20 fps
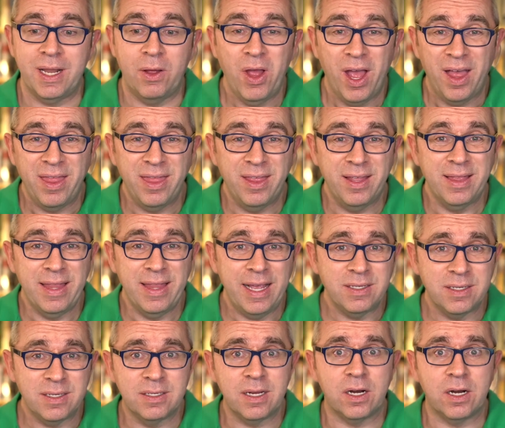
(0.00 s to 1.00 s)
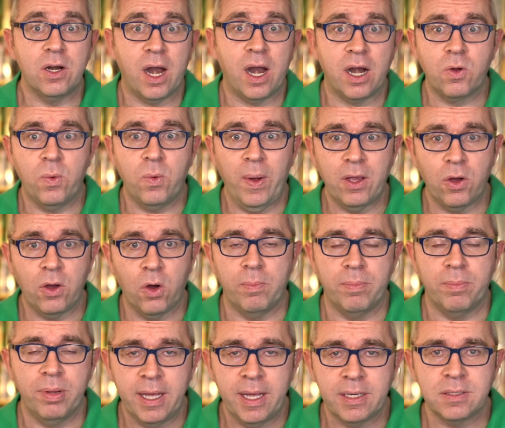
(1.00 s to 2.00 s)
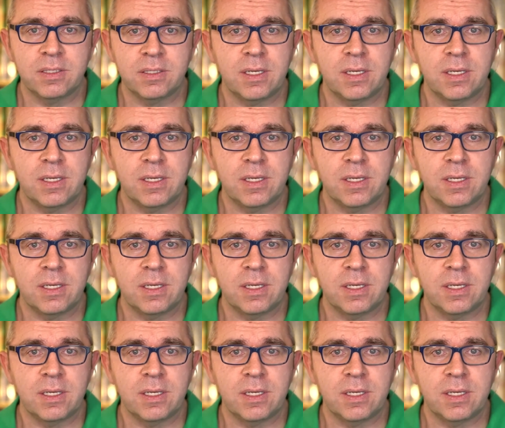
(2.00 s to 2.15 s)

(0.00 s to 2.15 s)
Now, the lessons are quite complex.